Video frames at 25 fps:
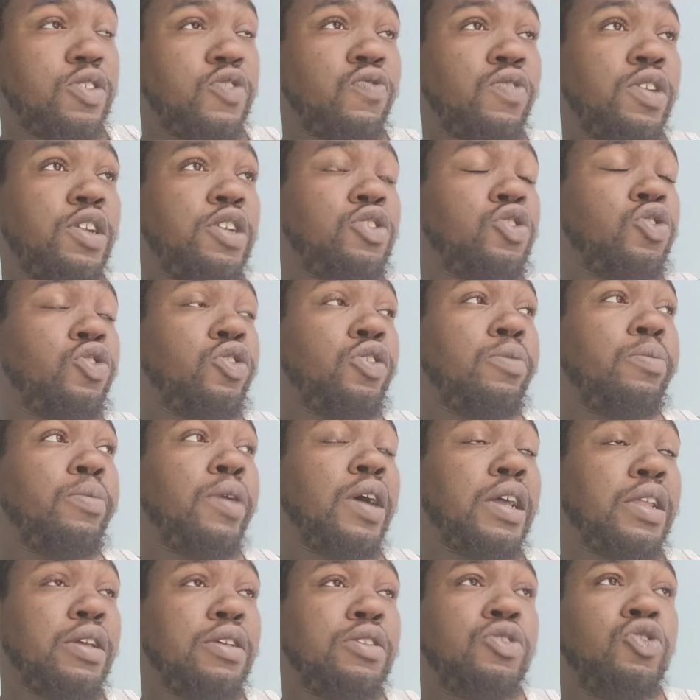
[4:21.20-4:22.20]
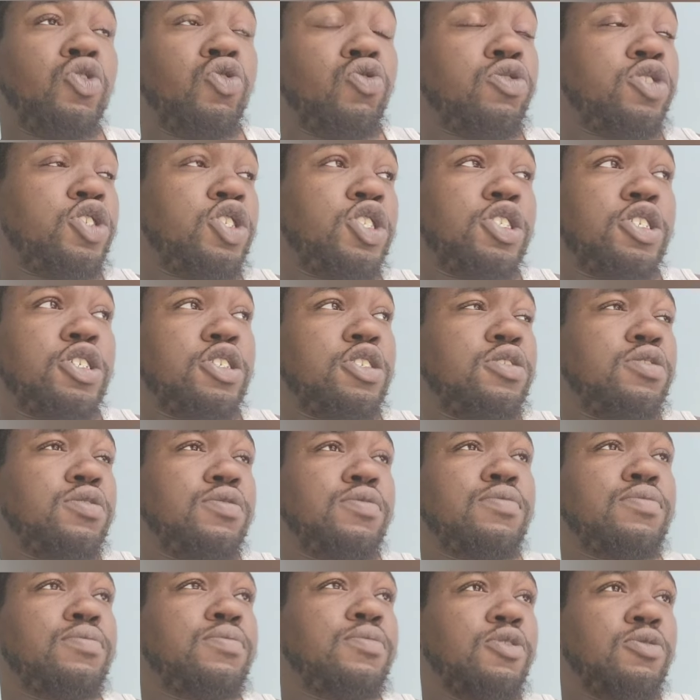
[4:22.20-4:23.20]
running through your body doing shit.
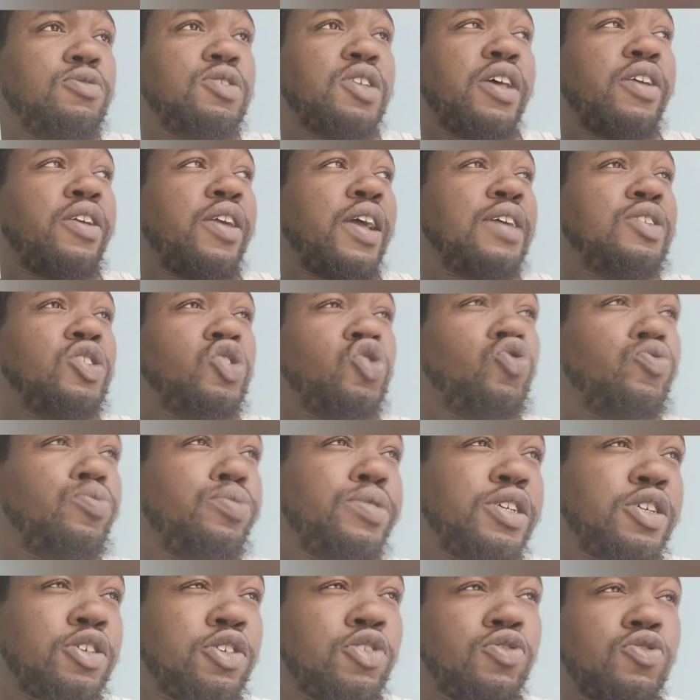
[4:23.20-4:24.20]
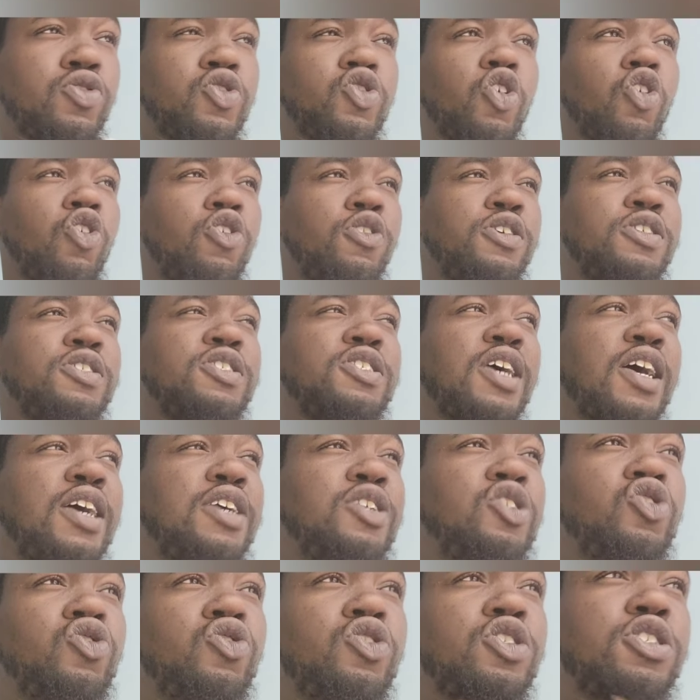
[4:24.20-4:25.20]
It's like you got superheroes all inside
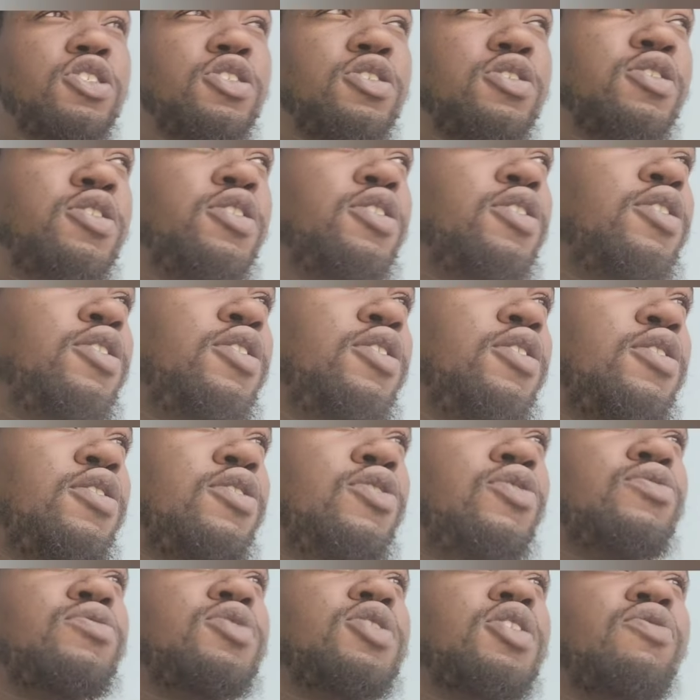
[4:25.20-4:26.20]
your shit instead